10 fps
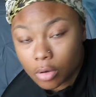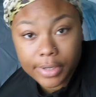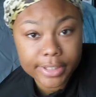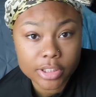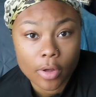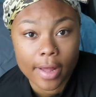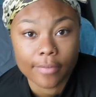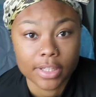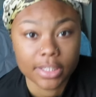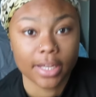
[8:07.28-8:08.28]
we're just gonna
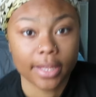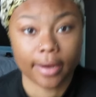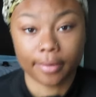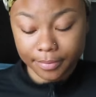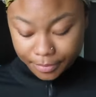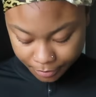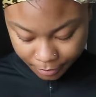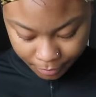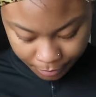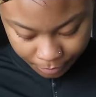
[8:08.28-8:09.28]
have to dug it out.
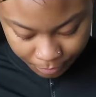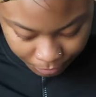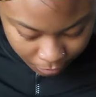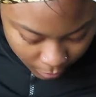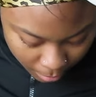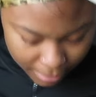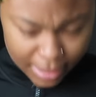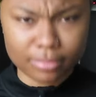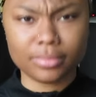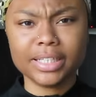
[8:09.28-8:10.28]

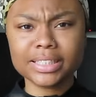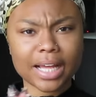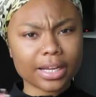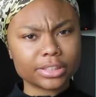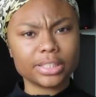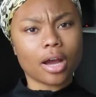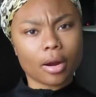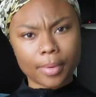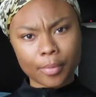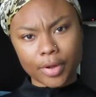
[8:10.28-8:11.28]
But these actually
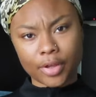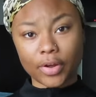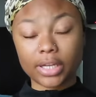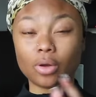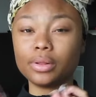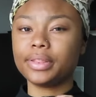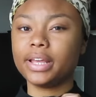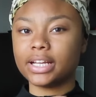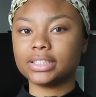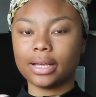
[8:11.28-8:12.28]
are been working great. The only
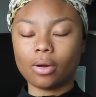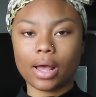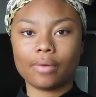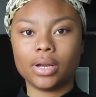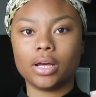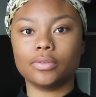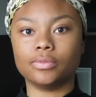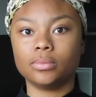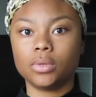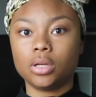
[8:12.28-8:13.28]
thing is they don't have
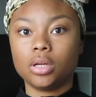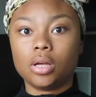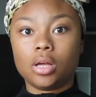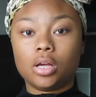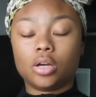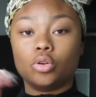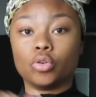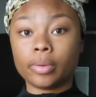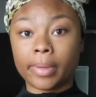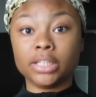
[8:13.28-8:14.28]
enough
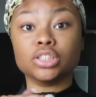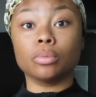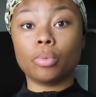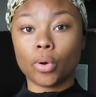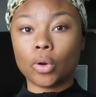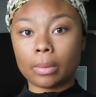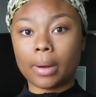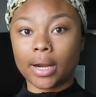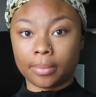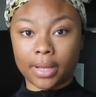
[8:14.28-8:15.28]
grip and support on the bottom.